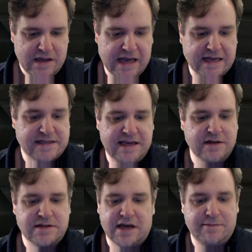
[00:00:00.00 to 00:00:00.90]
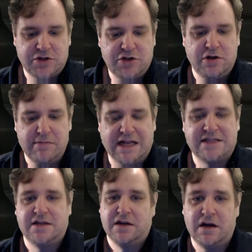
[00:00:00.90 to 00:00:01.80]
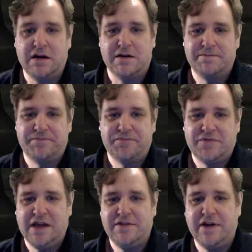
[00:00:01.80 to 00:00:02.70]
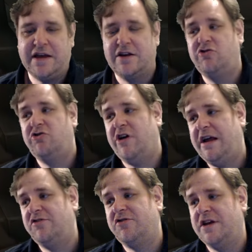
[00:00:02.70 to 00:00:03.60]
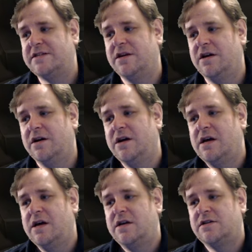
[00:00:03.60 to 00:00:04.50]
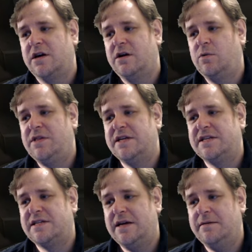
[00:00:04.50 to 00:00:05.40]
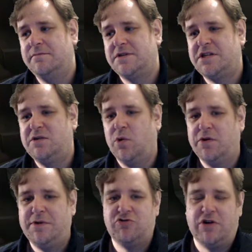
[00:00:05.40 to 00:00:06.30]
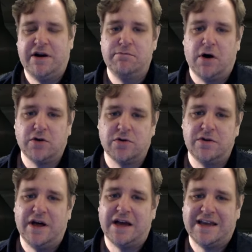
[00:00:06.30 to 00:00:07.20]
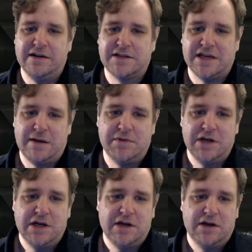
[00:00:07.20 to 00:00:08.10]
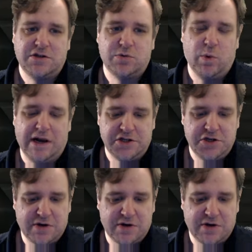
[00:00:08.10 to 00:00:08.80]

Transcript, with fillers: yes, kill times do matter a lot. They they can change things a lot. So with your sims, you want to be trying to model that kill time as well as you